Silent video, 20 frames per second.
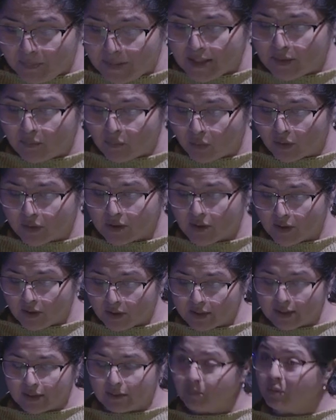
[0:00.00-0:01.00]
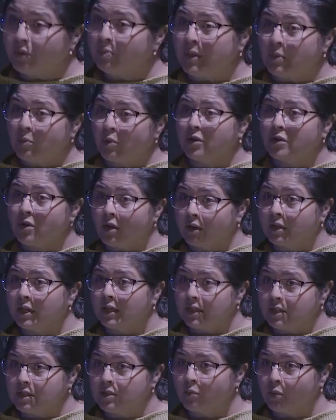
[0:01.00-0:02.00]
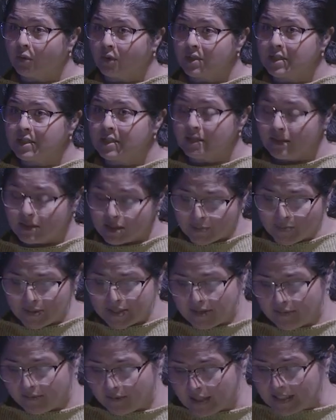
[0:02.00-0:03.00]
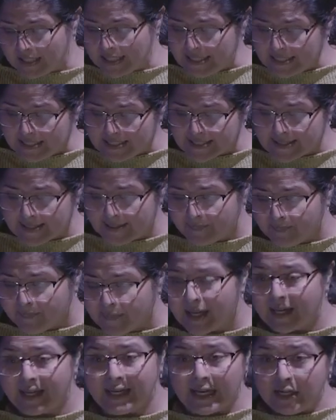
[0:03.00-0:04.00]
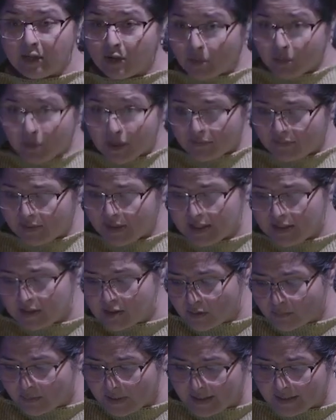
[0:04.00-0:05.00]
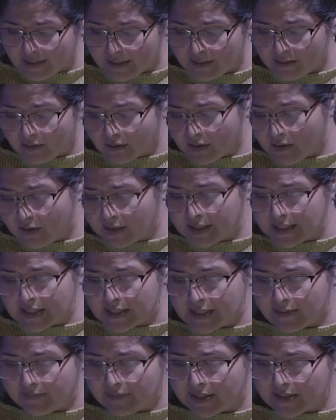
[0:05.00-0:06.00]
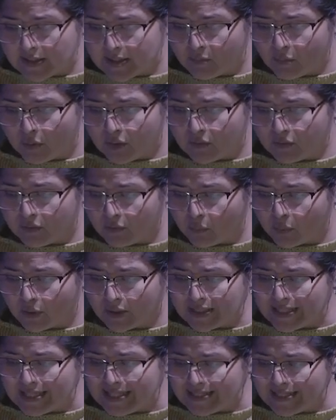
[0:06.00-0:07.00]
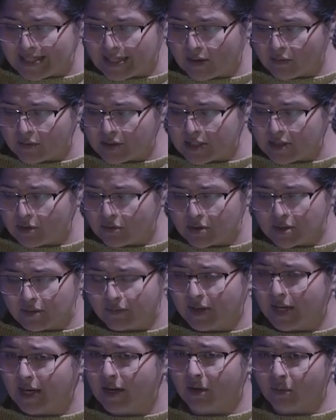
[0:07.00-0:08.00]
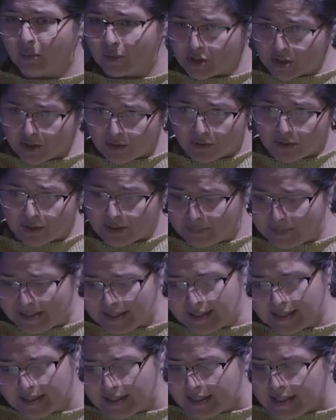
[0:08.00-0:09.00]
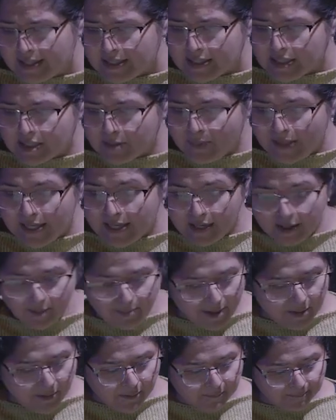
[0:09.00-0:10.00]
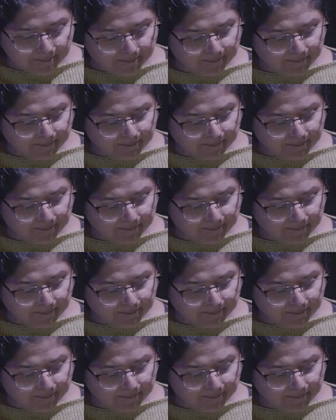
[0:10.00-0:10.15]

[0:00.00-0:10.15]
be more targeted towards specific needs. And I know that Vicky Suprita and their colleagues have done some wonderful work teasing out tiers of care, which they're going to be speaking about.